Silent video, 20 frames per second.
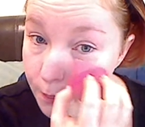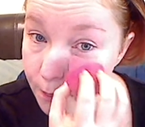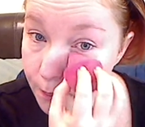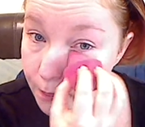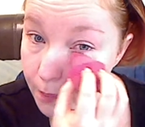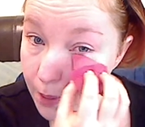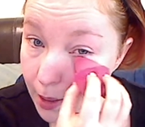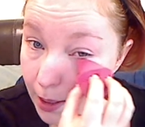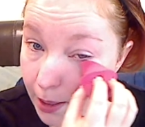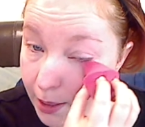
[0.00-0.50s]

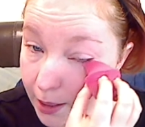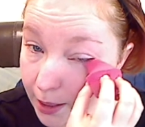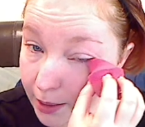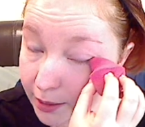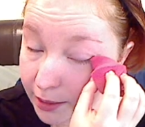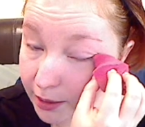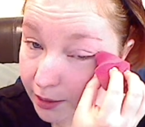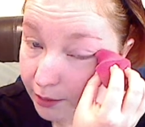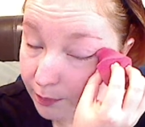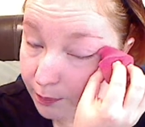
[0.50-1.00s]
But
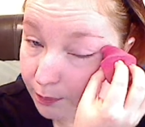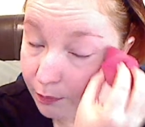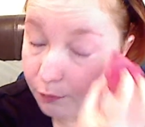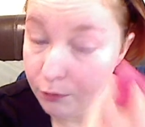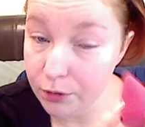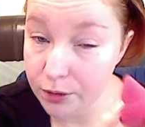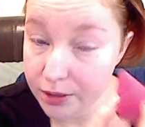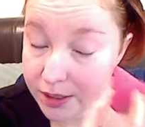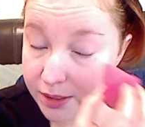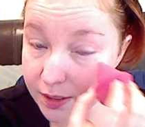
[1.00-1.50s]

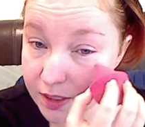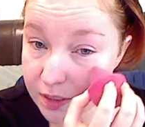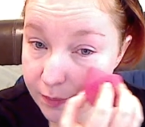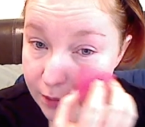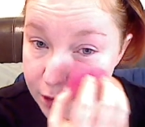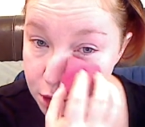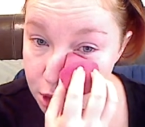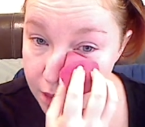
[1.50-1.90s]
using the sponge,